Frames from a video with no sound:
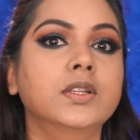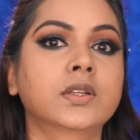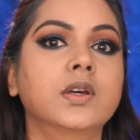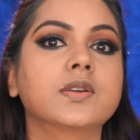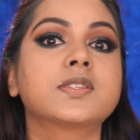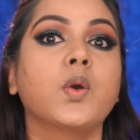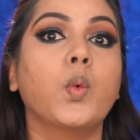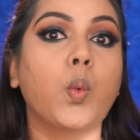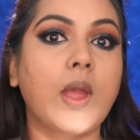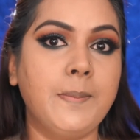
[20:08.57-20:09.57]
looks
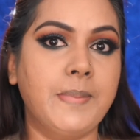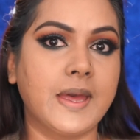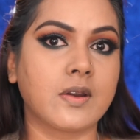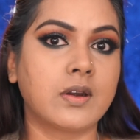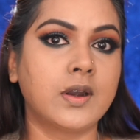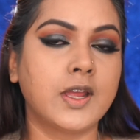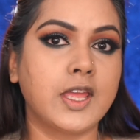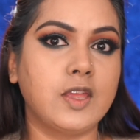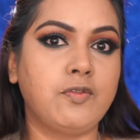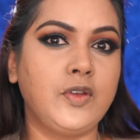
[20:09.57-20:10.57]
way better
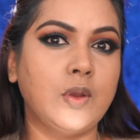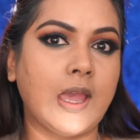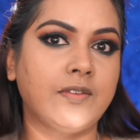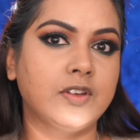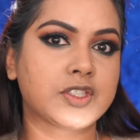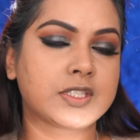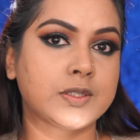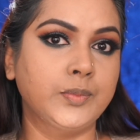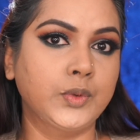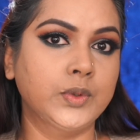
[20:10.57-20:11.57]
if you have it
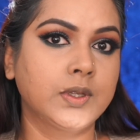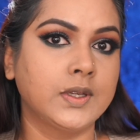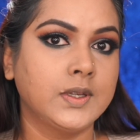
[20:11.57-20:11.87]
smooth